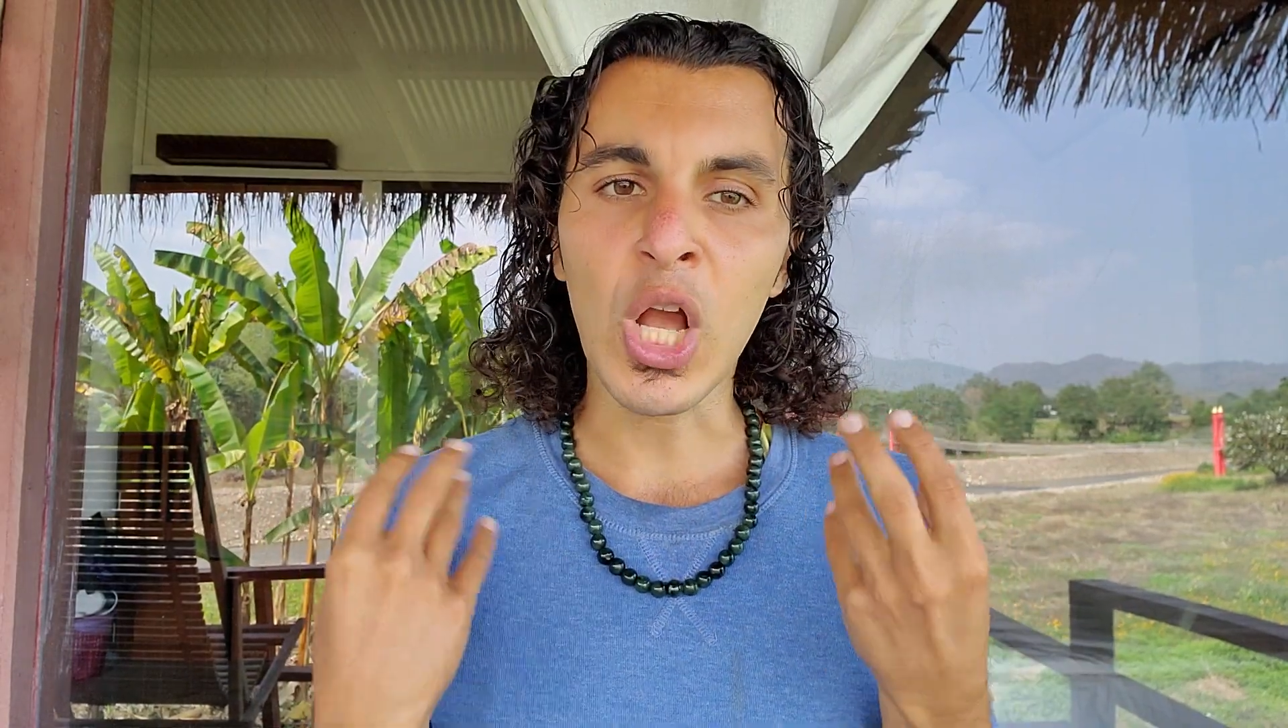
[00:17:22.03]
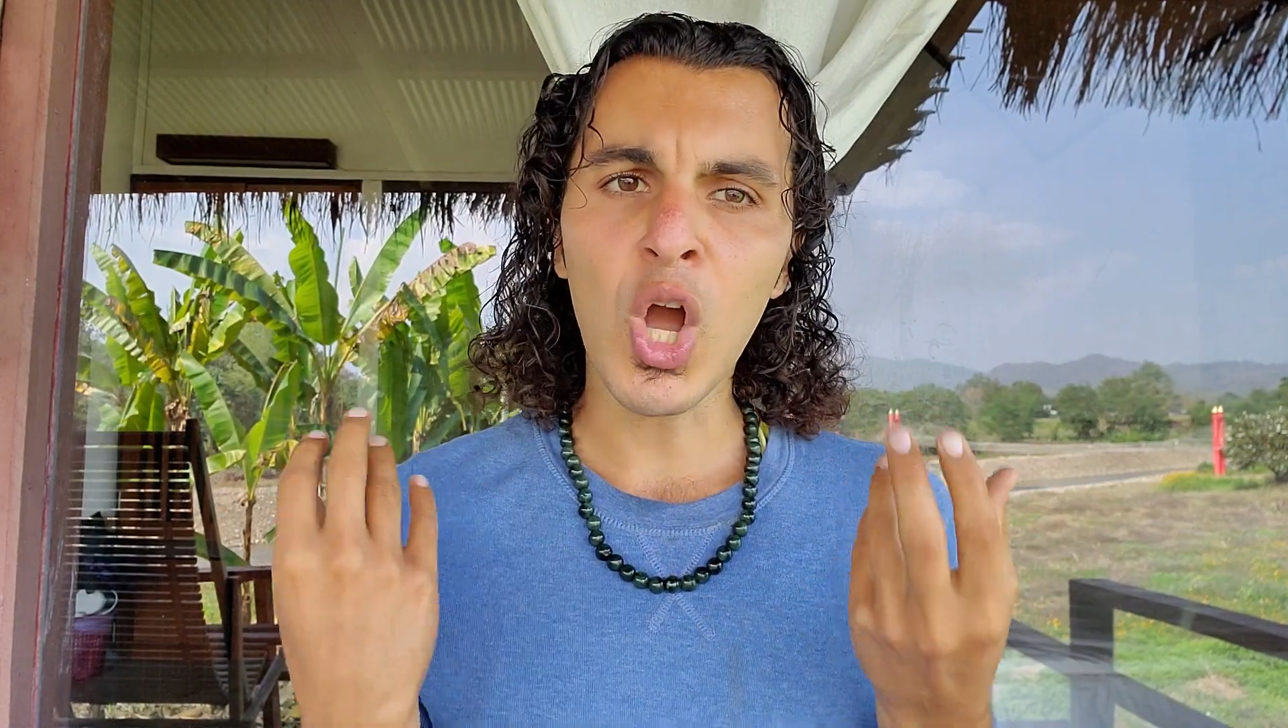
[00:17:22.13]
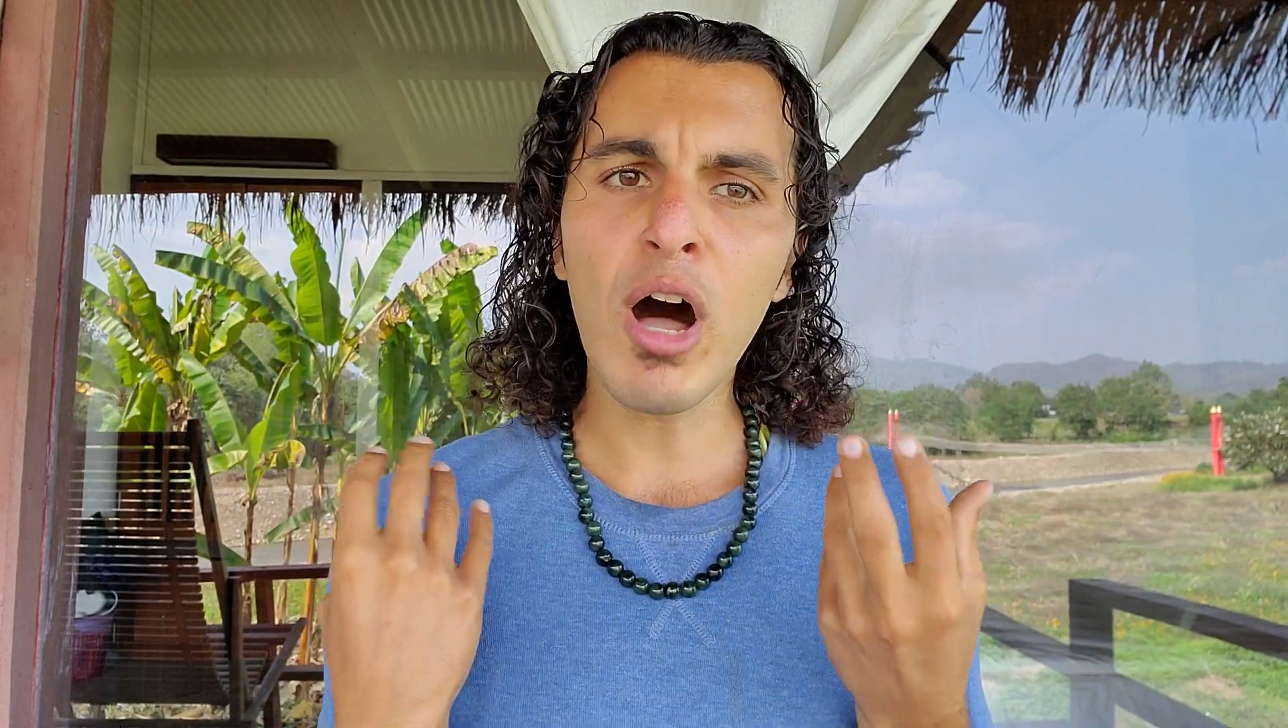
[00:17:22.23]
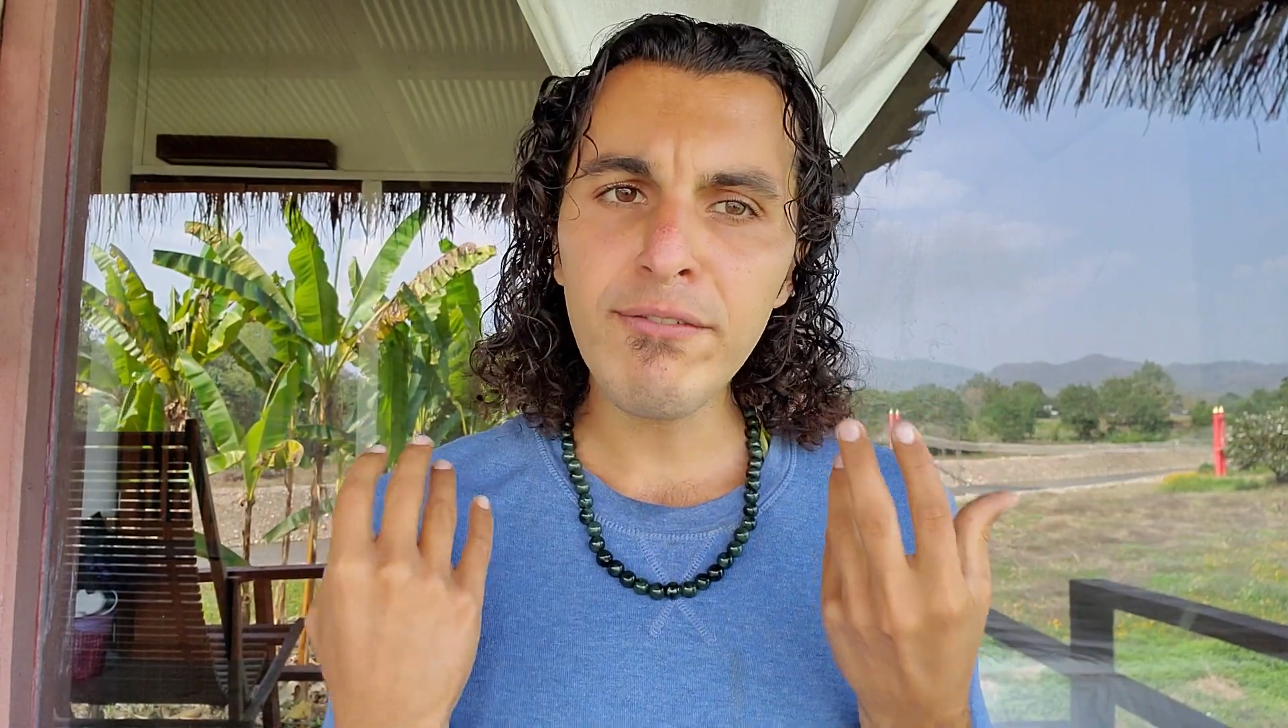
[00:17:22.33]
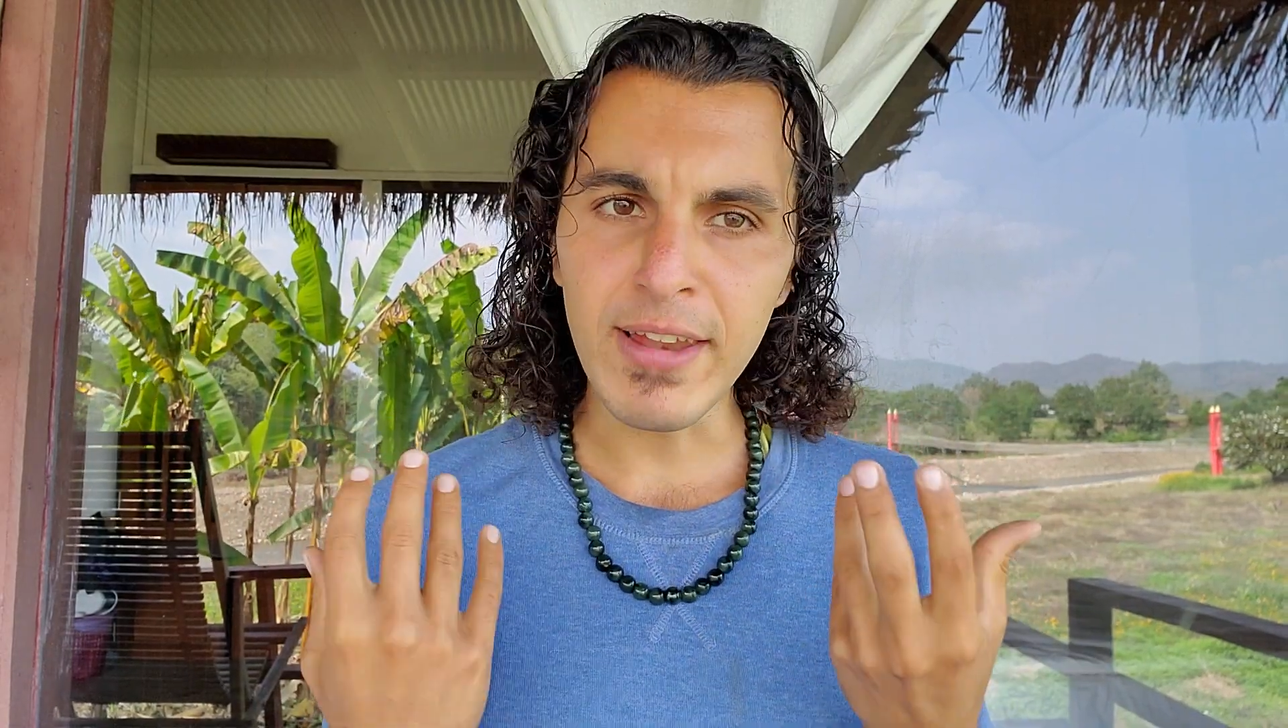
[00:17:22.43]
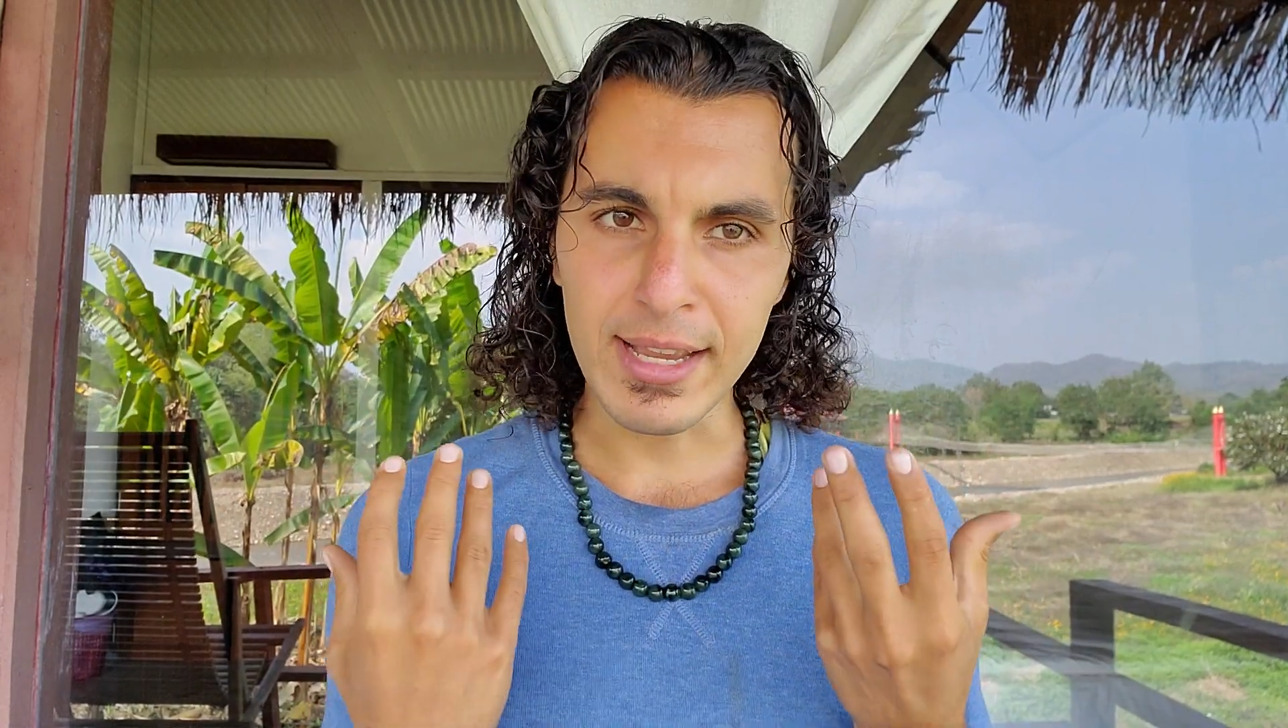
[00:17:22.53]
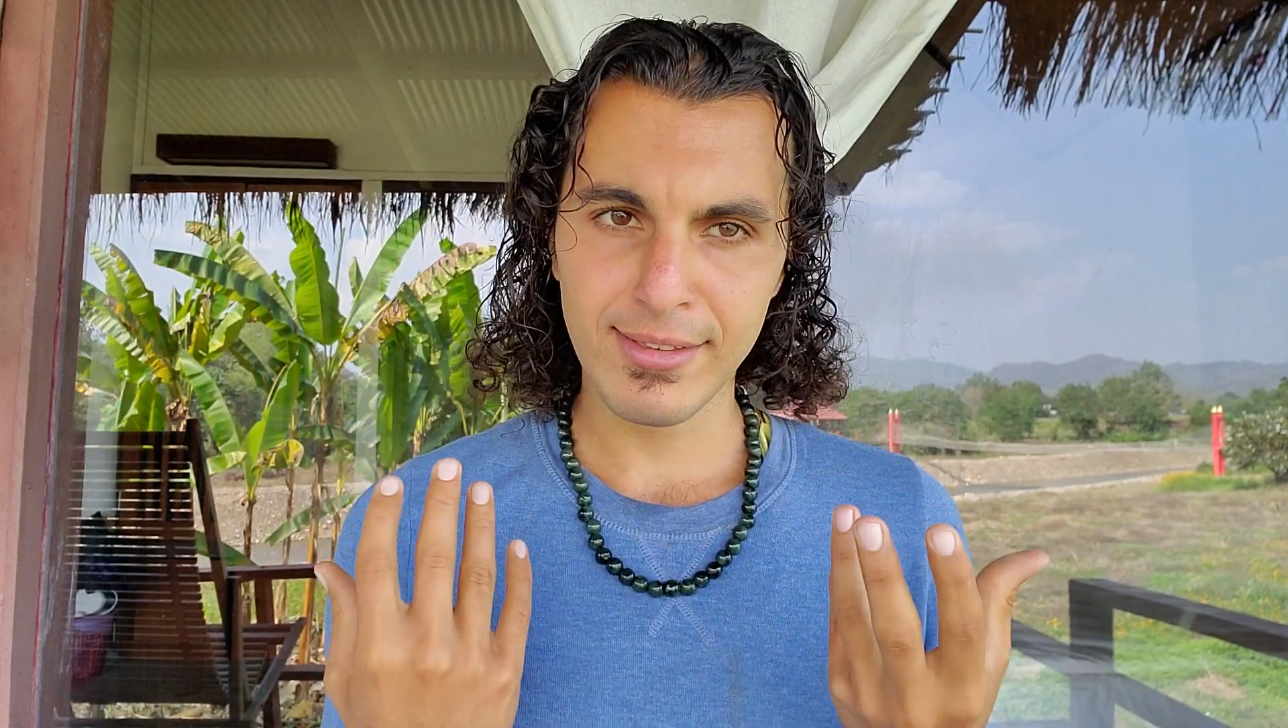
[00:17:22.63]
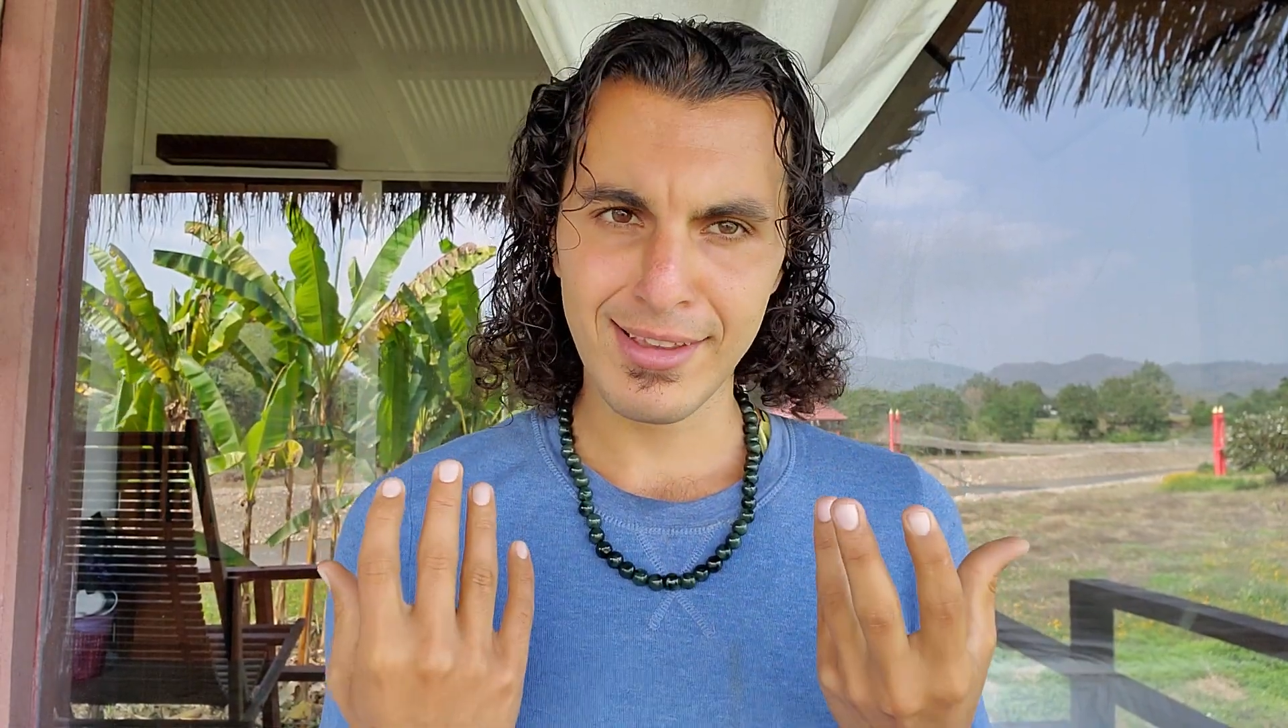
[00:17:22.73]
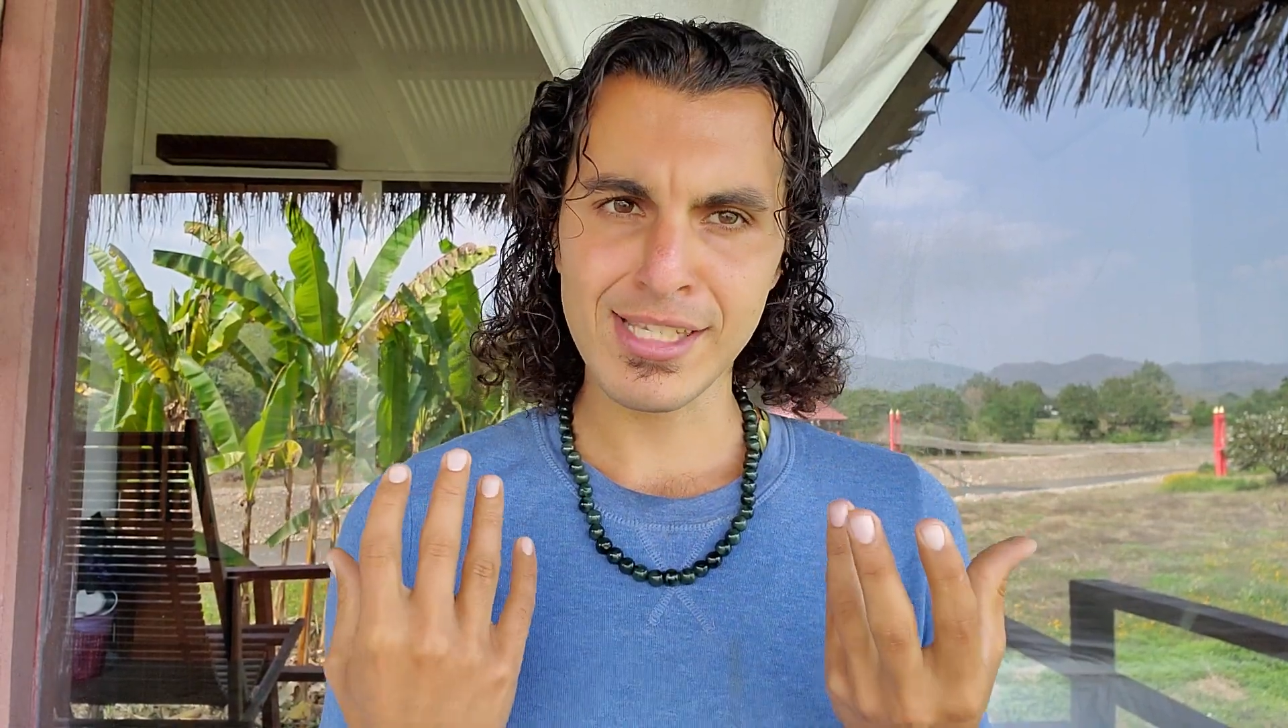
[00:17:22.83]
The conflict